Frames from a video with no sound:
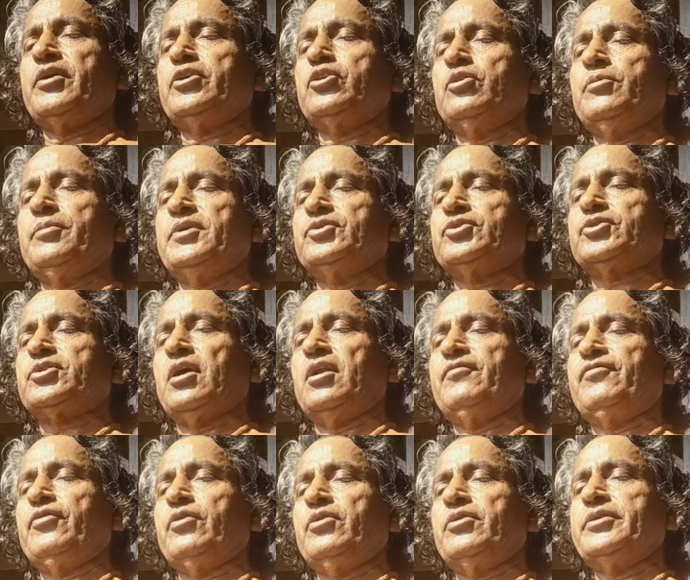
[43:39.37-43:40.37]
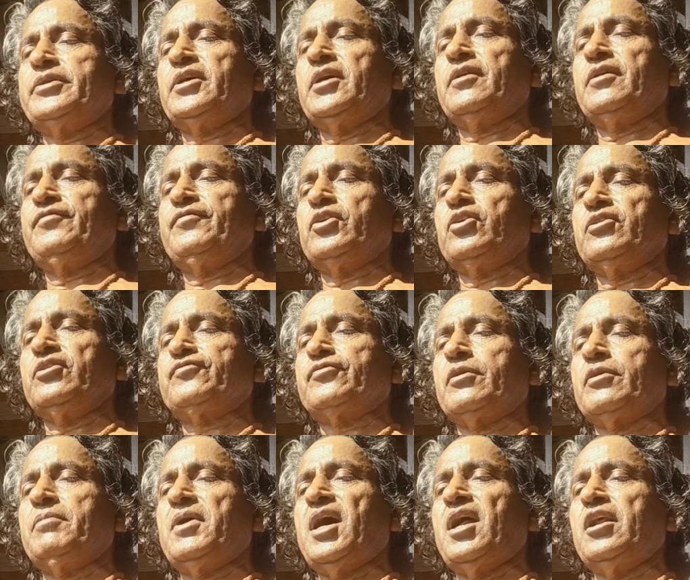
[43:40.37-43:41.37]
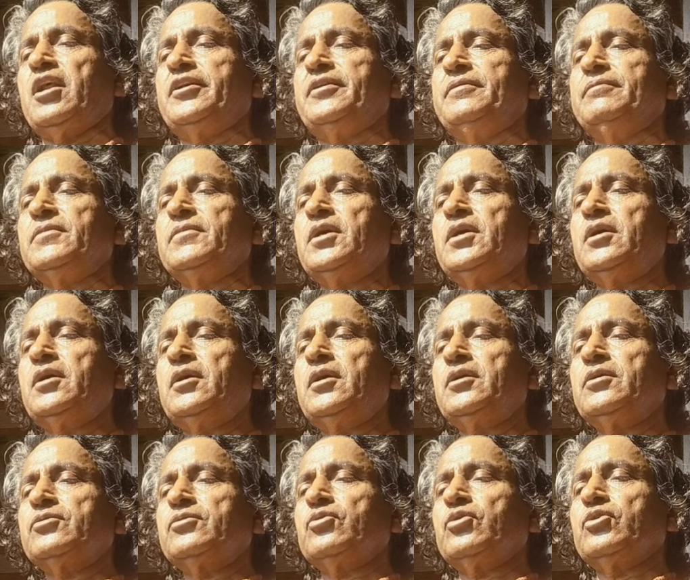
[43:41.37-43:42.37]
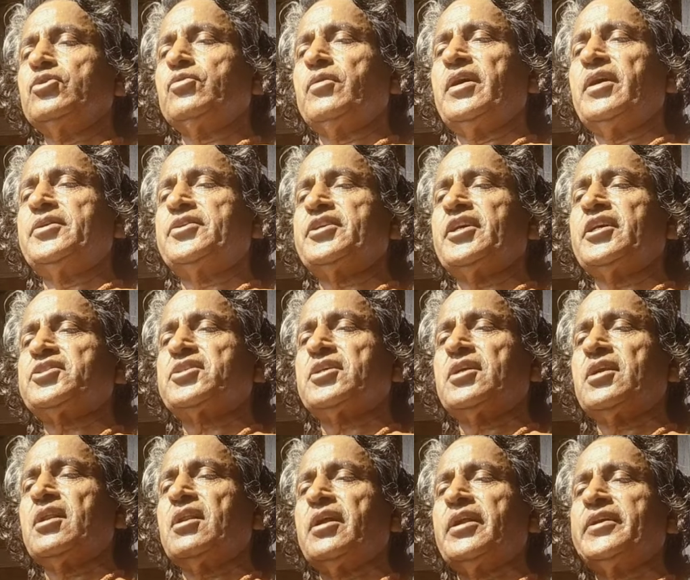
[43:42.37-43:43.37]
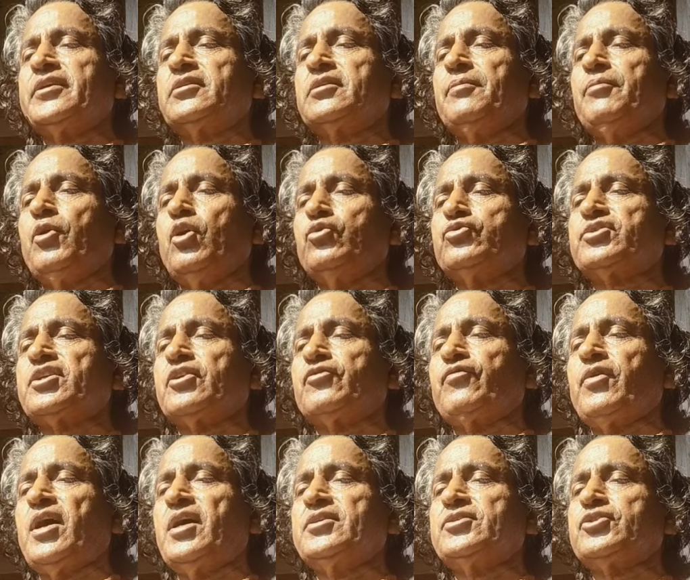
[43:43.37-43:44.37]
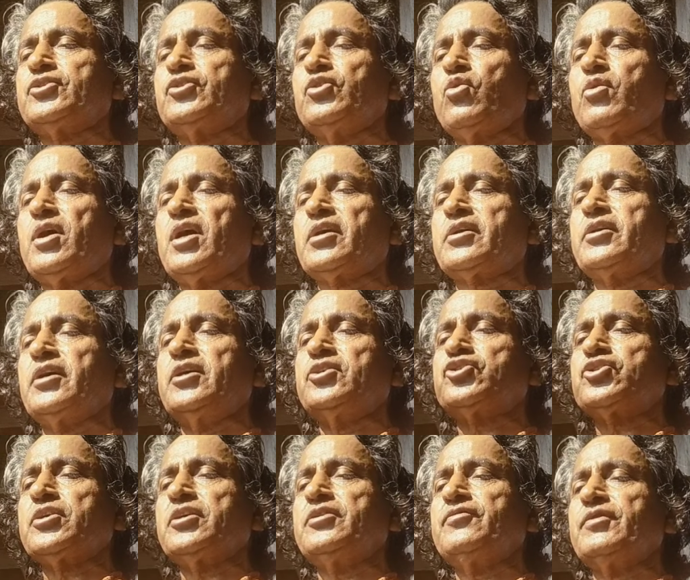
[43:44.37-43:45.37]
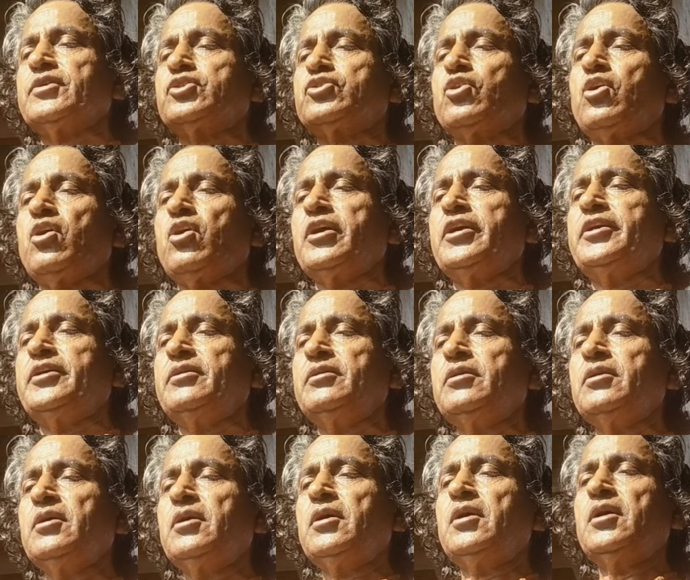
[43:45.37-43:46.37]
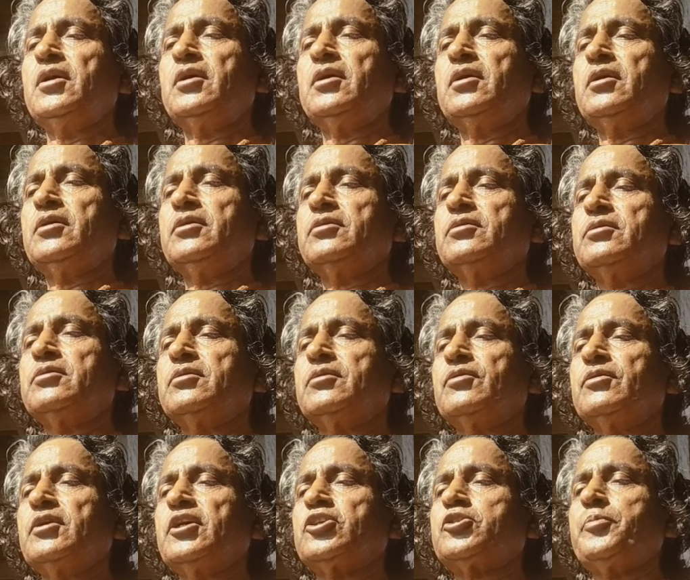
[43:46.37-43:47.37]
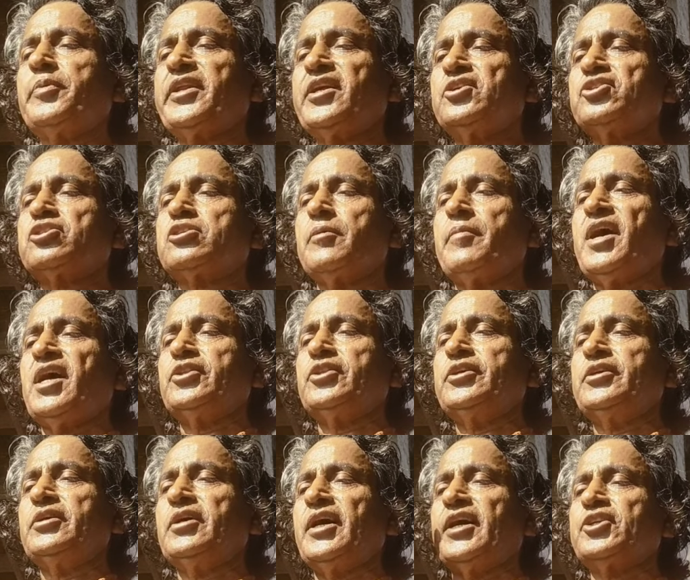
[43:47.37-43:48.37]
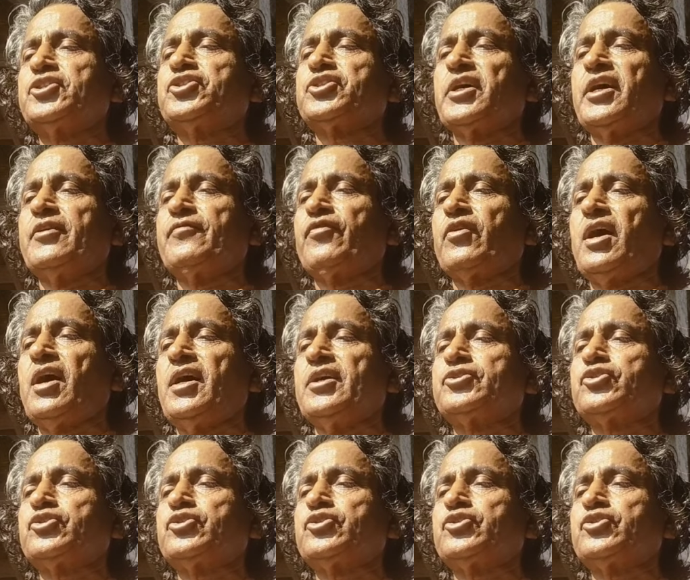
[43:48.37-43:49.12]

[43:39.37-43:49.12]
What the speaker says: humans, California. Vinod from Bali. Those who are interested in learning the most advanced yoga, Khechari, Vajroli, experience Samadhi, headstand for us